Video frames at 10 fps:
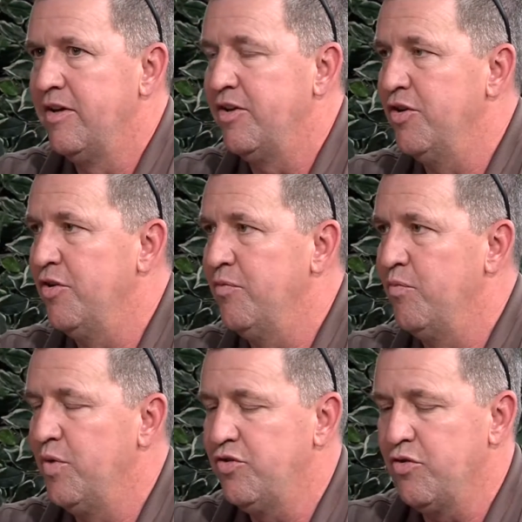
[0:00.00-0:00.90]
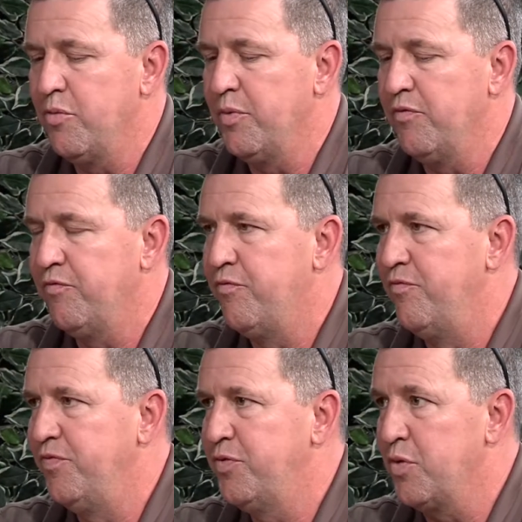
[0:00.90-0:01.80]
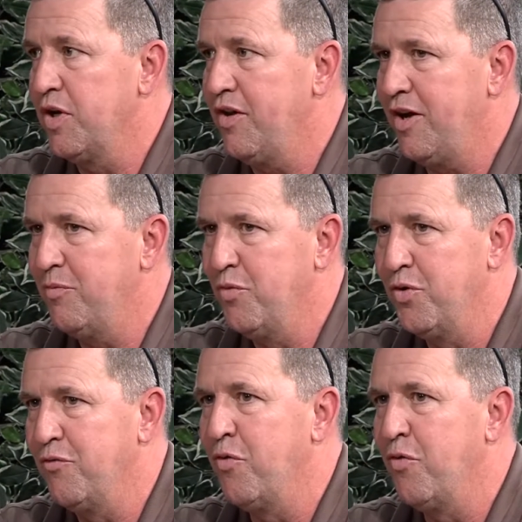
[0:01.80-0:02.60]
you know, we show up at 3 o'clock in the morning,